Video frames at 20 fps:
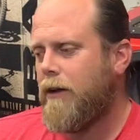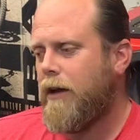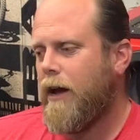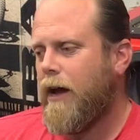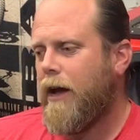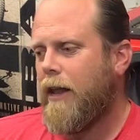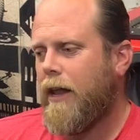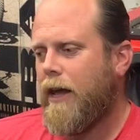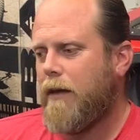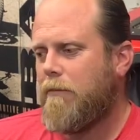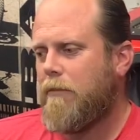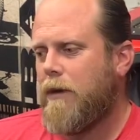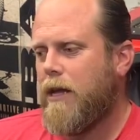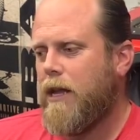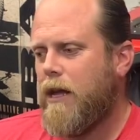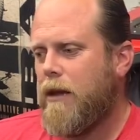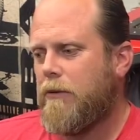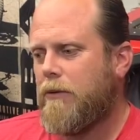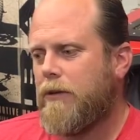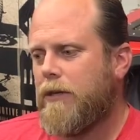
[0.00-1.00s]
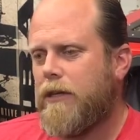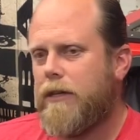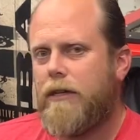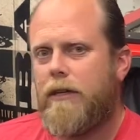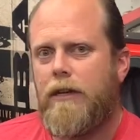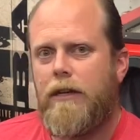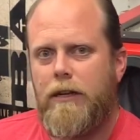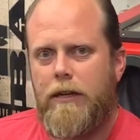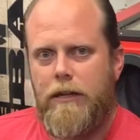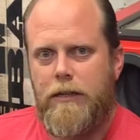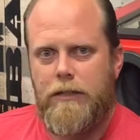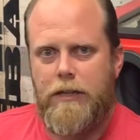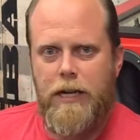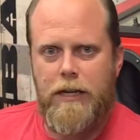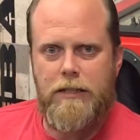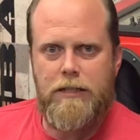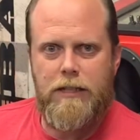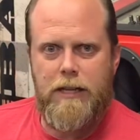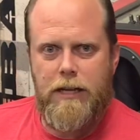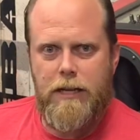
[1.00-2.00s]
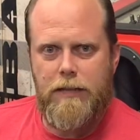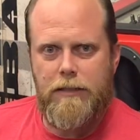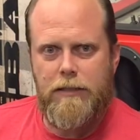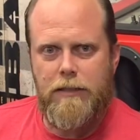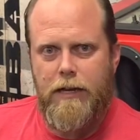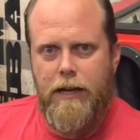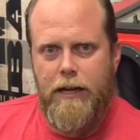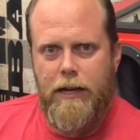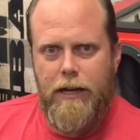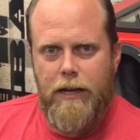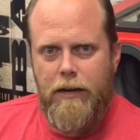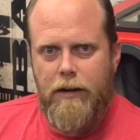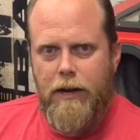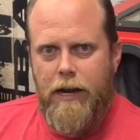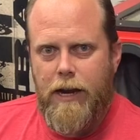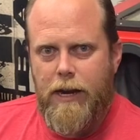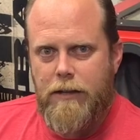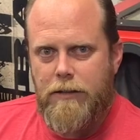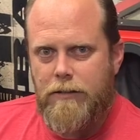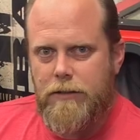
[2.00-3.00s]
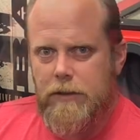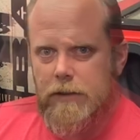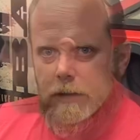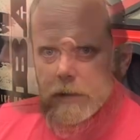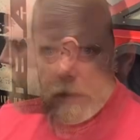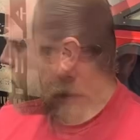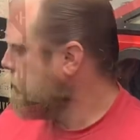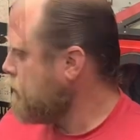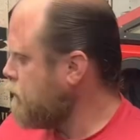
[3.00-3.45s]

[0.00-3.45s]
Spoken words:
I like being able to touch things and not get your hands dirty.